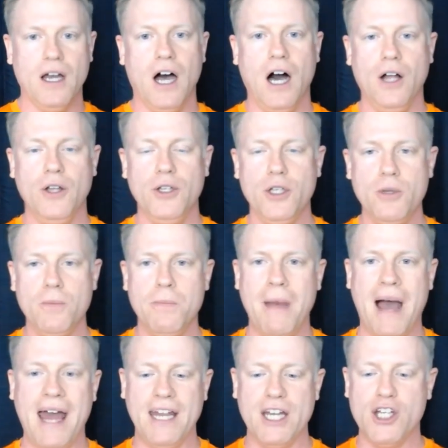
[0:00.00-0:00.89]
How do you
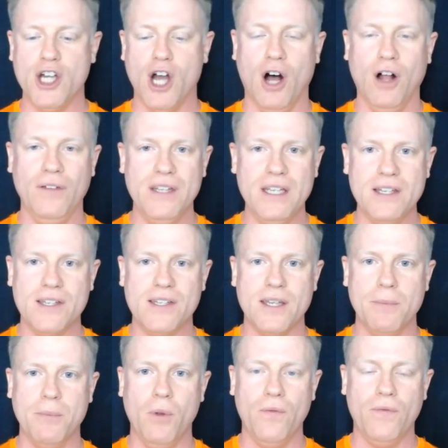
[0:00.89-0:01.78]
manage all these
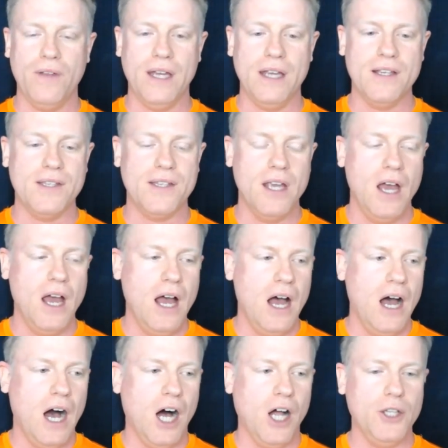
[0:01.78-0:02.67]
simple things?
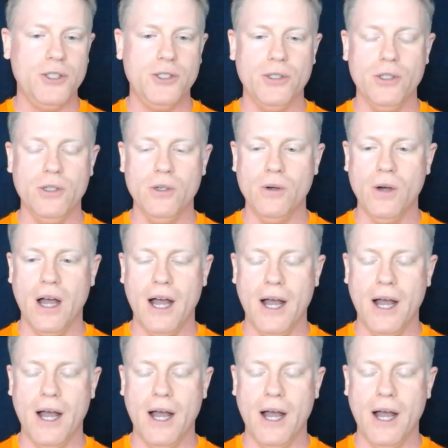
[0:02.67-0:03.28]
How to,